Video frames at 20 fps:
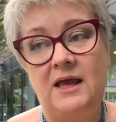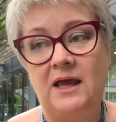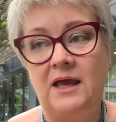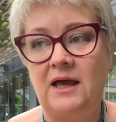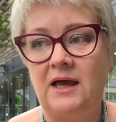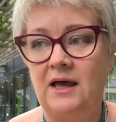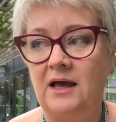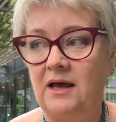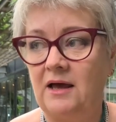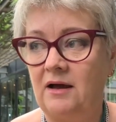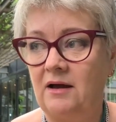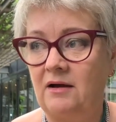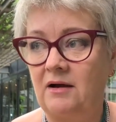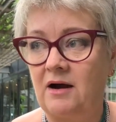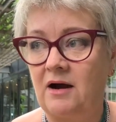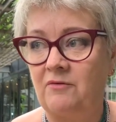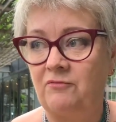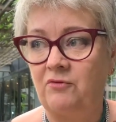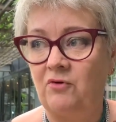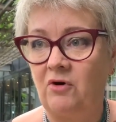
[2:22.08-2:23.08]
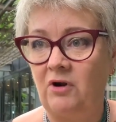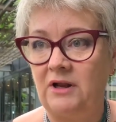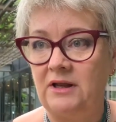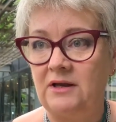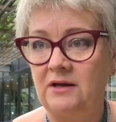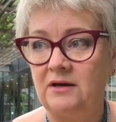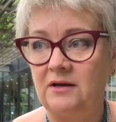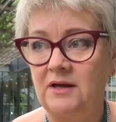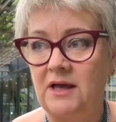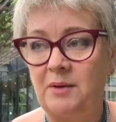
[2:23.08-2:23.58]
are
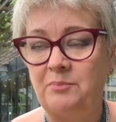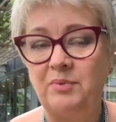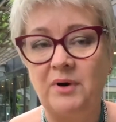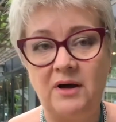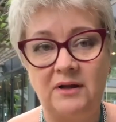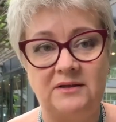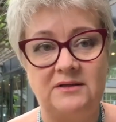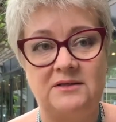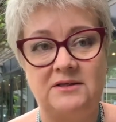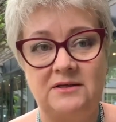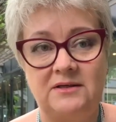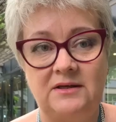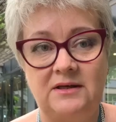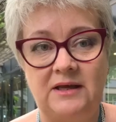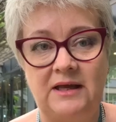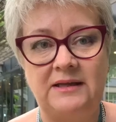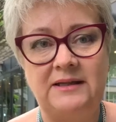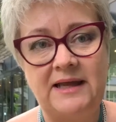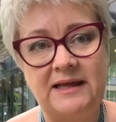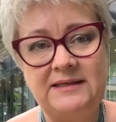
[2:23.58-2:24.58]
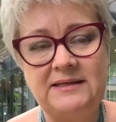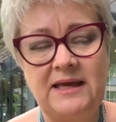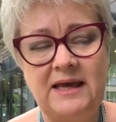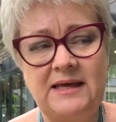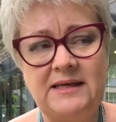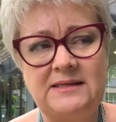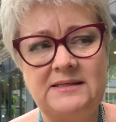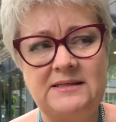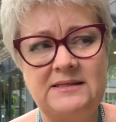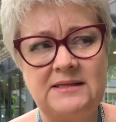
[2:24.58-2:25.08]
falling apart, in that
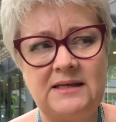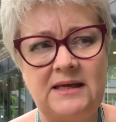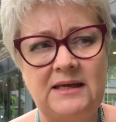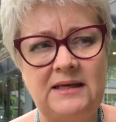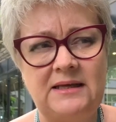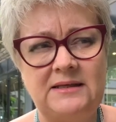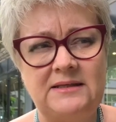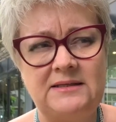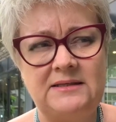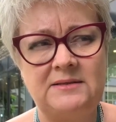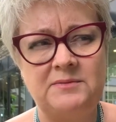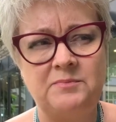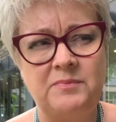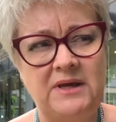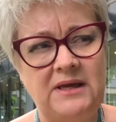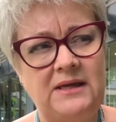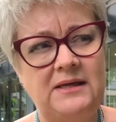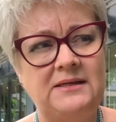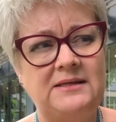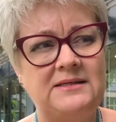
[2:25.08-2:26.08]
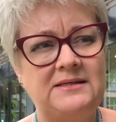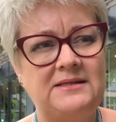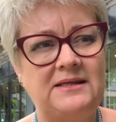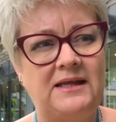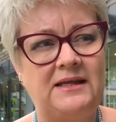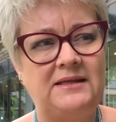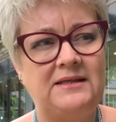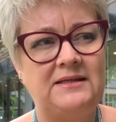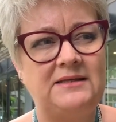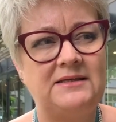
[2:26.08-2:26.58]
case it means
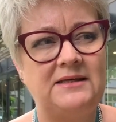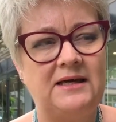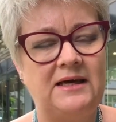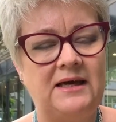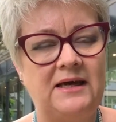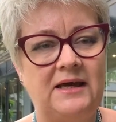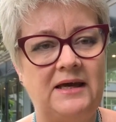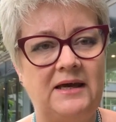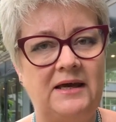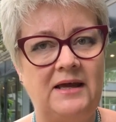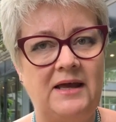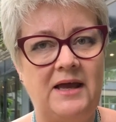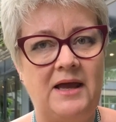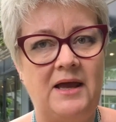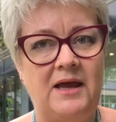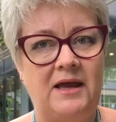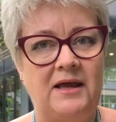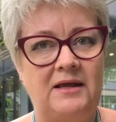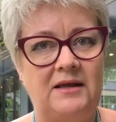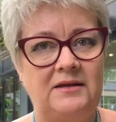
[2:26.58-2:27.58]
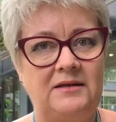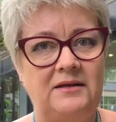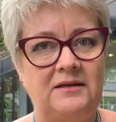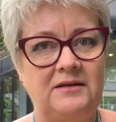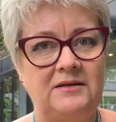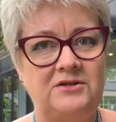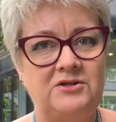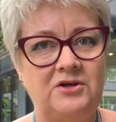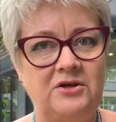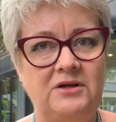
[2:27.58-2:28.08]
that
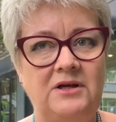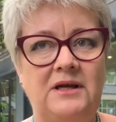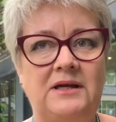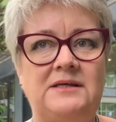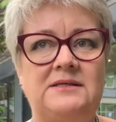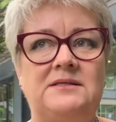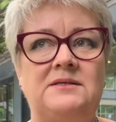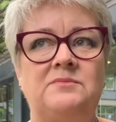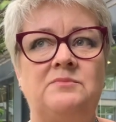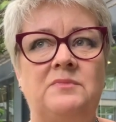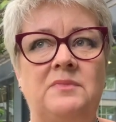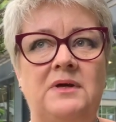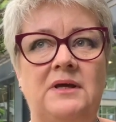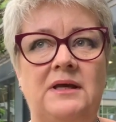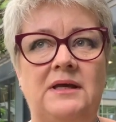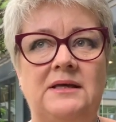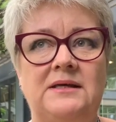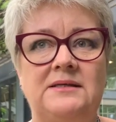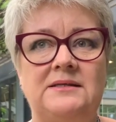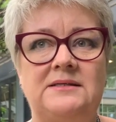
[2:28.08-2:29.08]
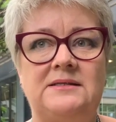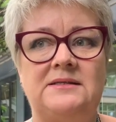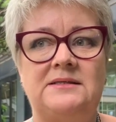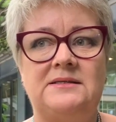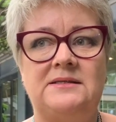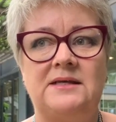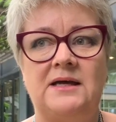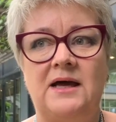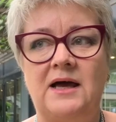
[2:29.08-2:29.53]
journalism is